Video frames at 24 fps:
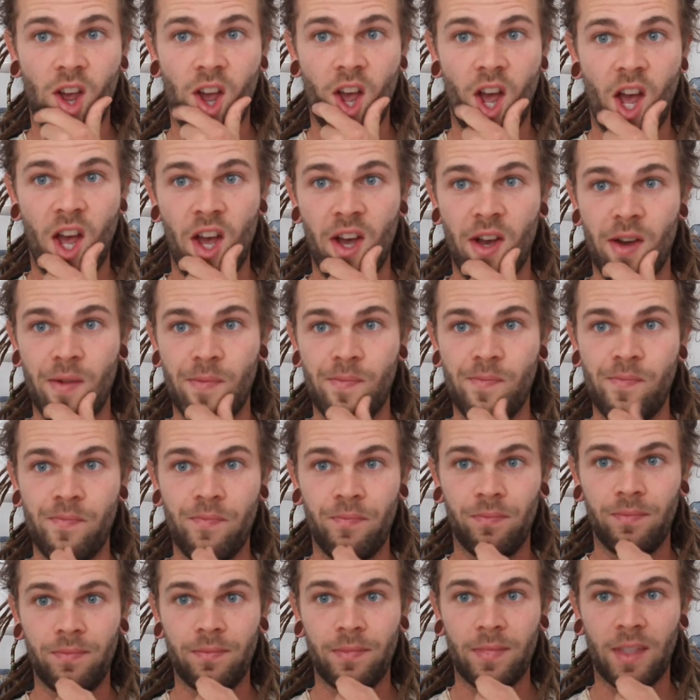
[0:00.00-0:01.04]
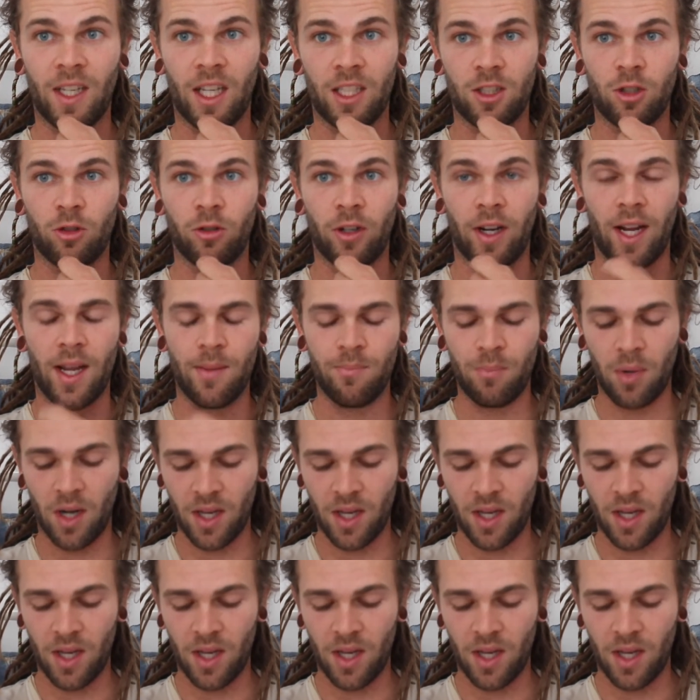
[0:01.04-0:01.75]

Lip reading: has created.